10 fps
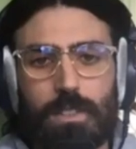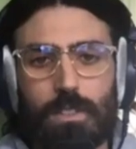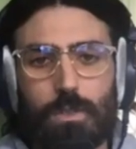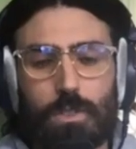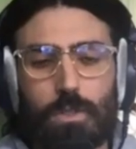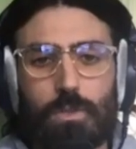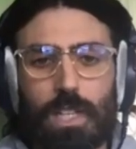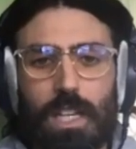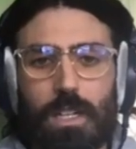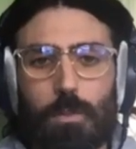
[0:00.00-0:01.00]
Did you choose
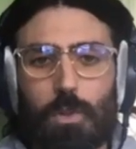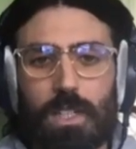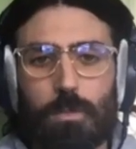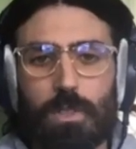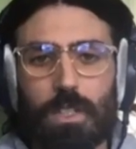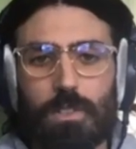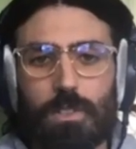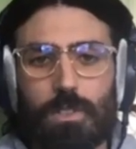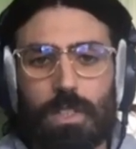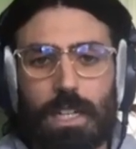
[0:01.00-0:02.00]
A W S because
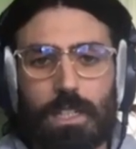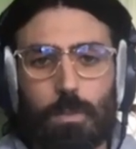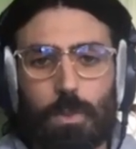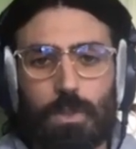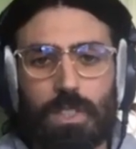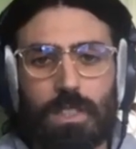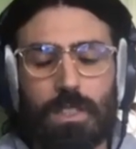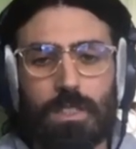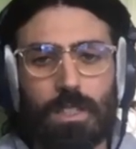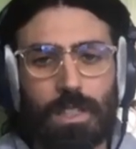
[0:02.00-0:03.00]
you're experts in
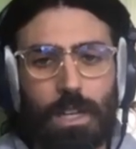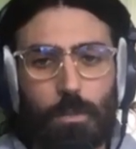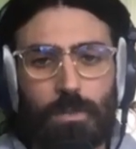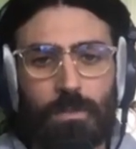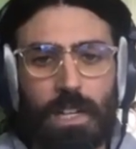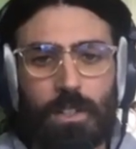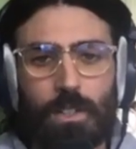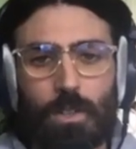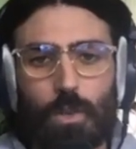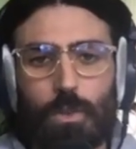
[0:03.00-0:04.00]
this cloud
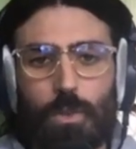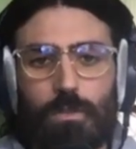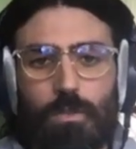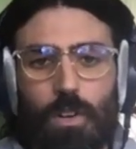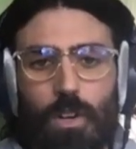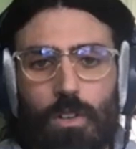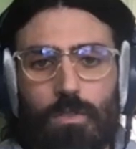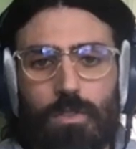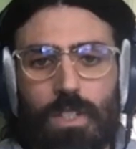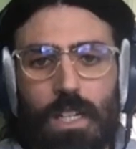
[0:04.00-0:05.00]
provider, or are you
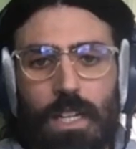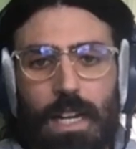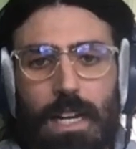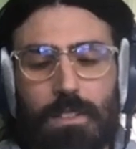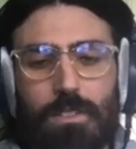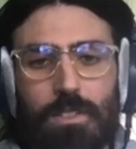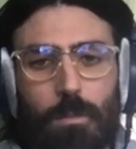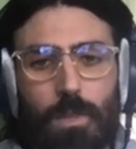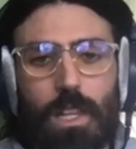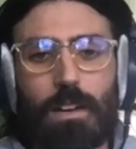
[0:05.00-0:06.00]
involved at
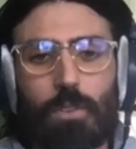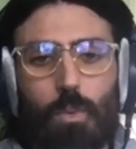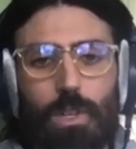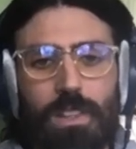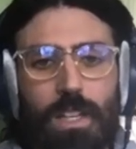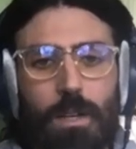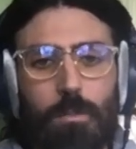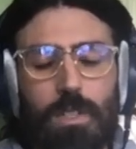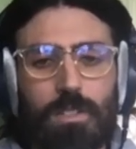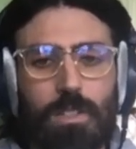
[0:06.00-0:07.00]
some level with
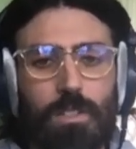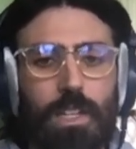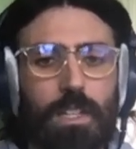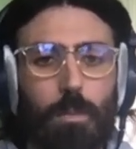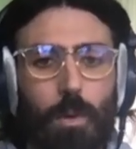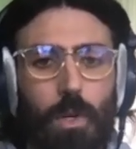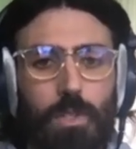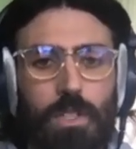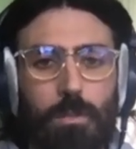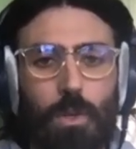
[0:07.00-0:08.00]
them? Is there like a
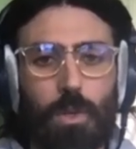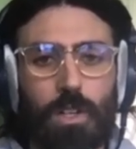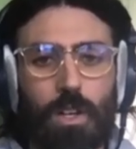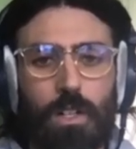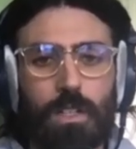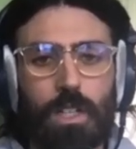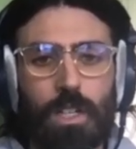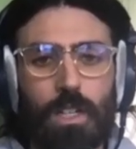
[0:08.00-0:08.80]
partnership going on?